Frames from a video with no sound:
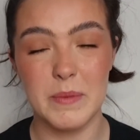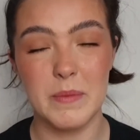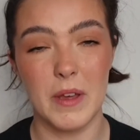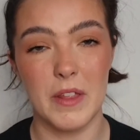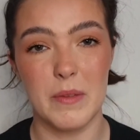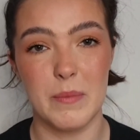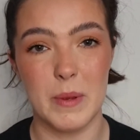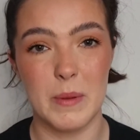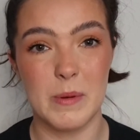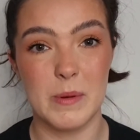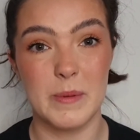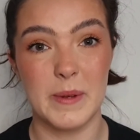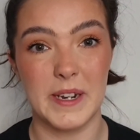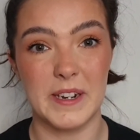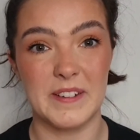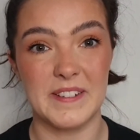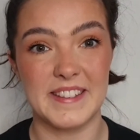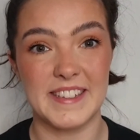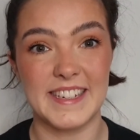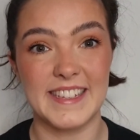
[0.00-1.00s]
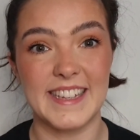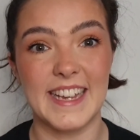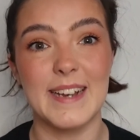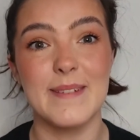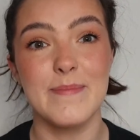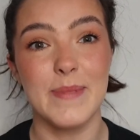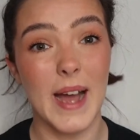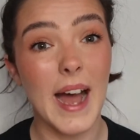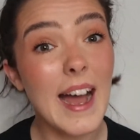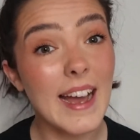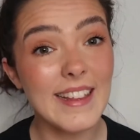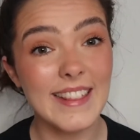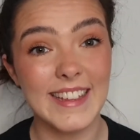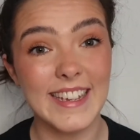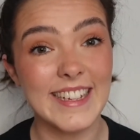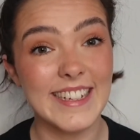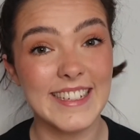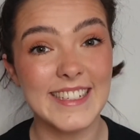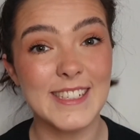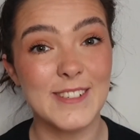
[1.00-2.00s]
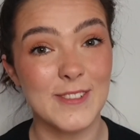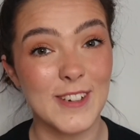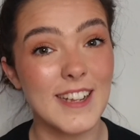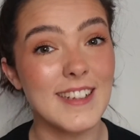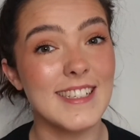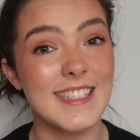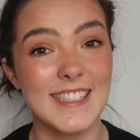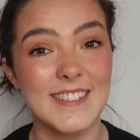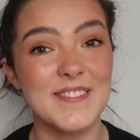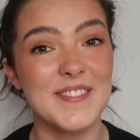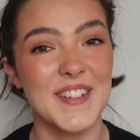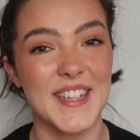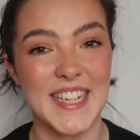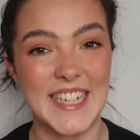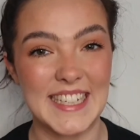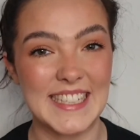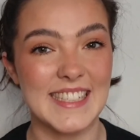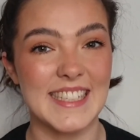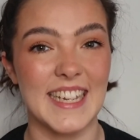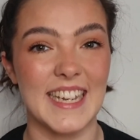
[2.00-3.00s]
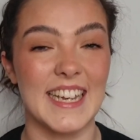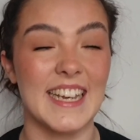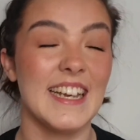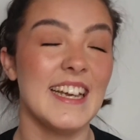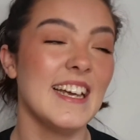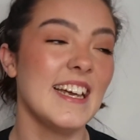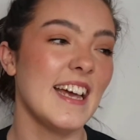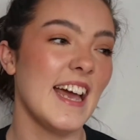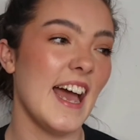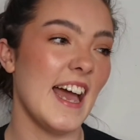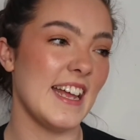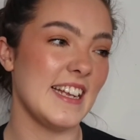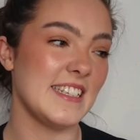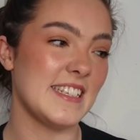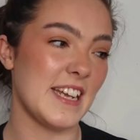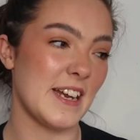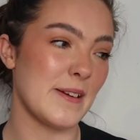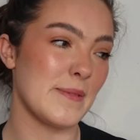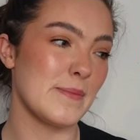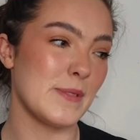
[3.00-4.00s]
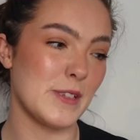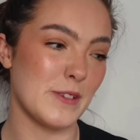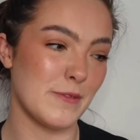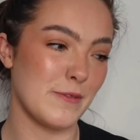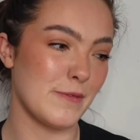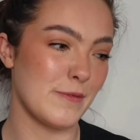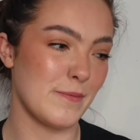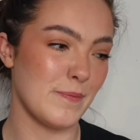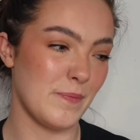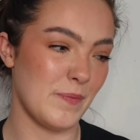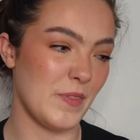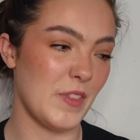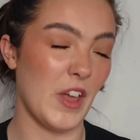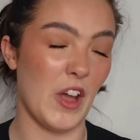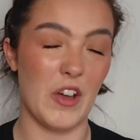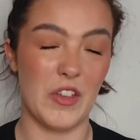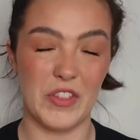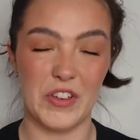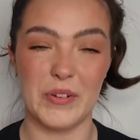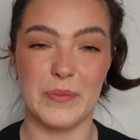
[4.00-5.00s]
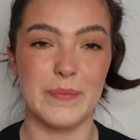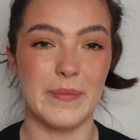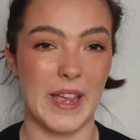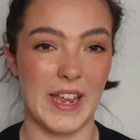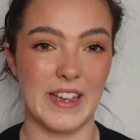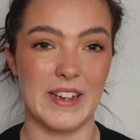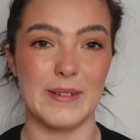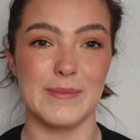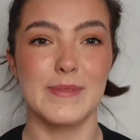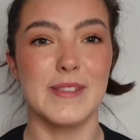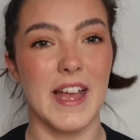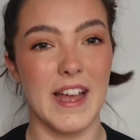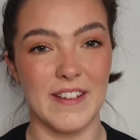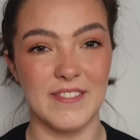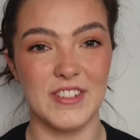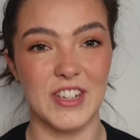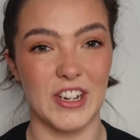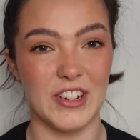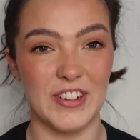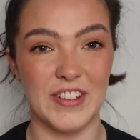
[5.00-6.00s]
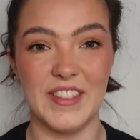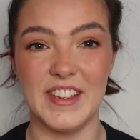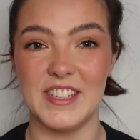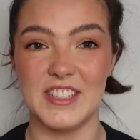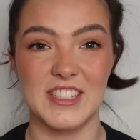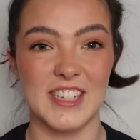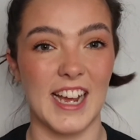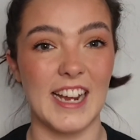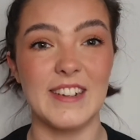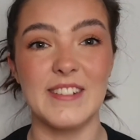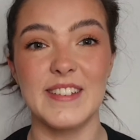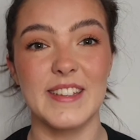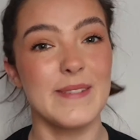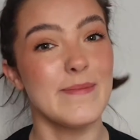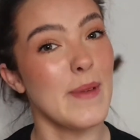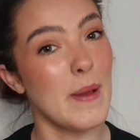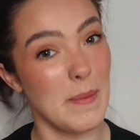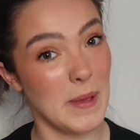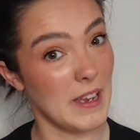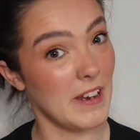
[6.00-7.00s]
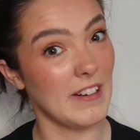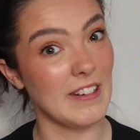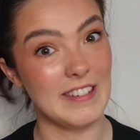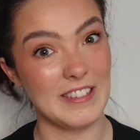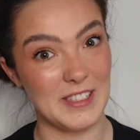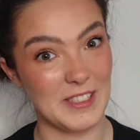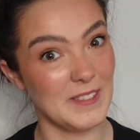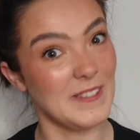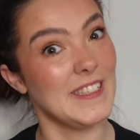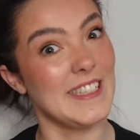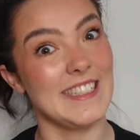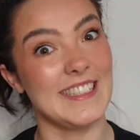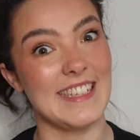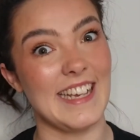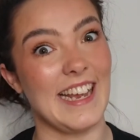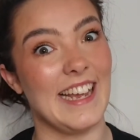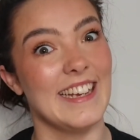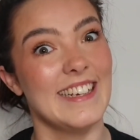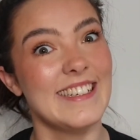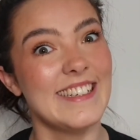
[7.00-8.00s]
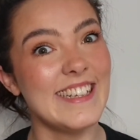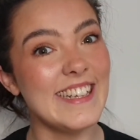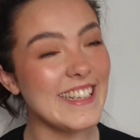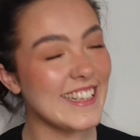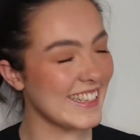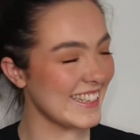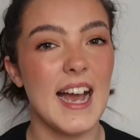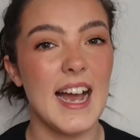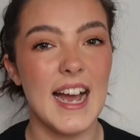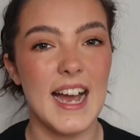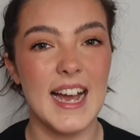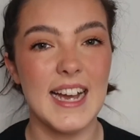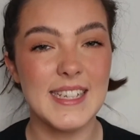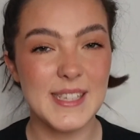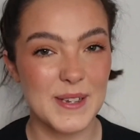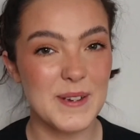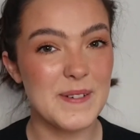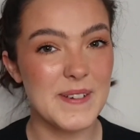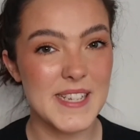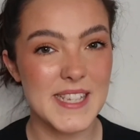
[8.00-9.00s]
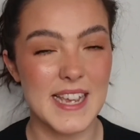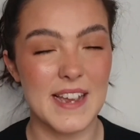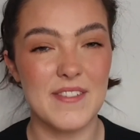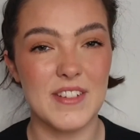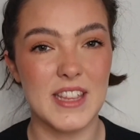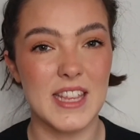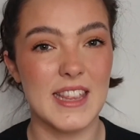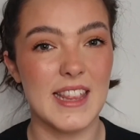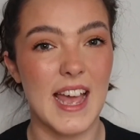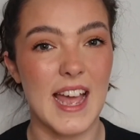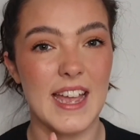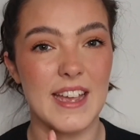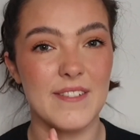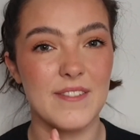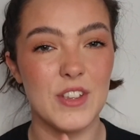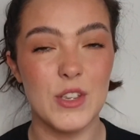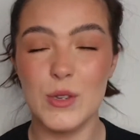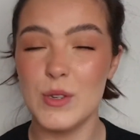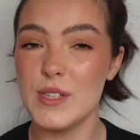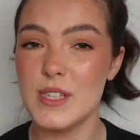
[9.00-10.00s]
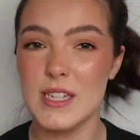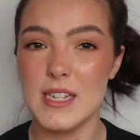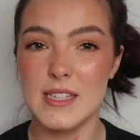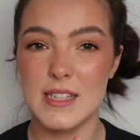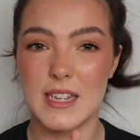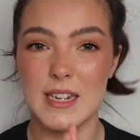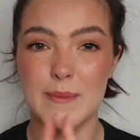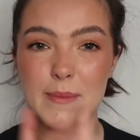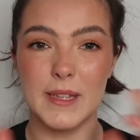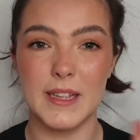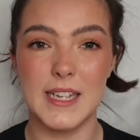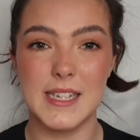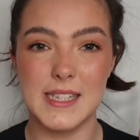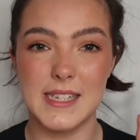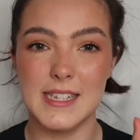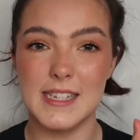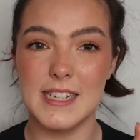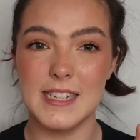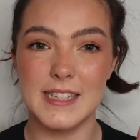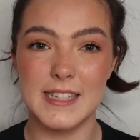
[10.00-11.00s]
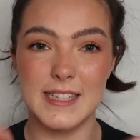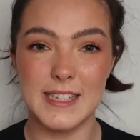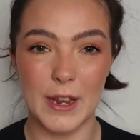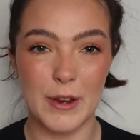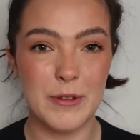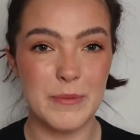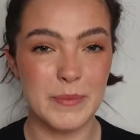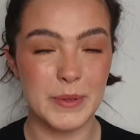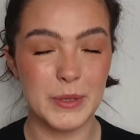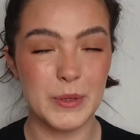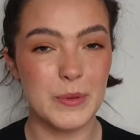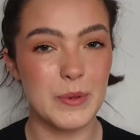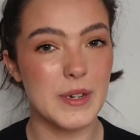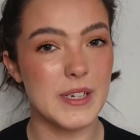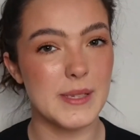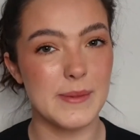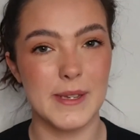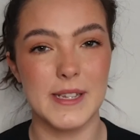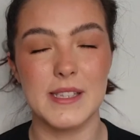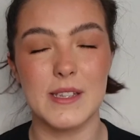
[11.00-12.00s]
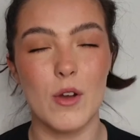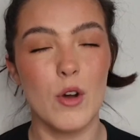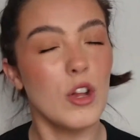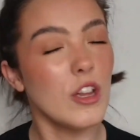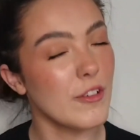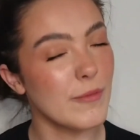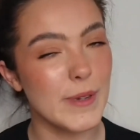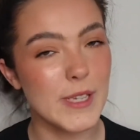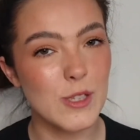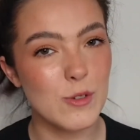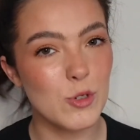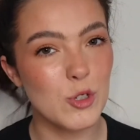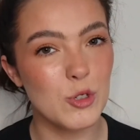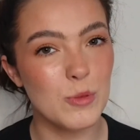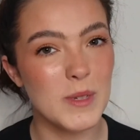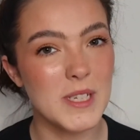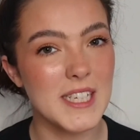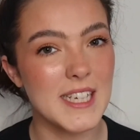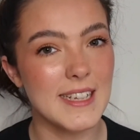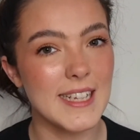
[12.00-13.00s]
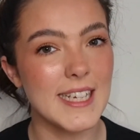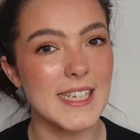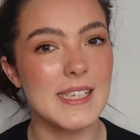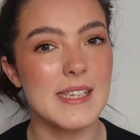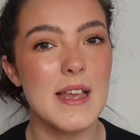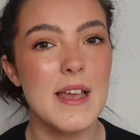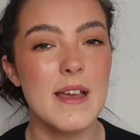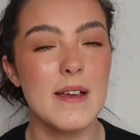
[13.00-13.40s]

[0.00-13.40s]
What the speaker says: Other people might not think that, but I think it's relatively easy in terms of the other makeups that I've done on this channel that maybe aren't so easy. As always, everything that I have used is going to be listed down below, as well as all of my social media links.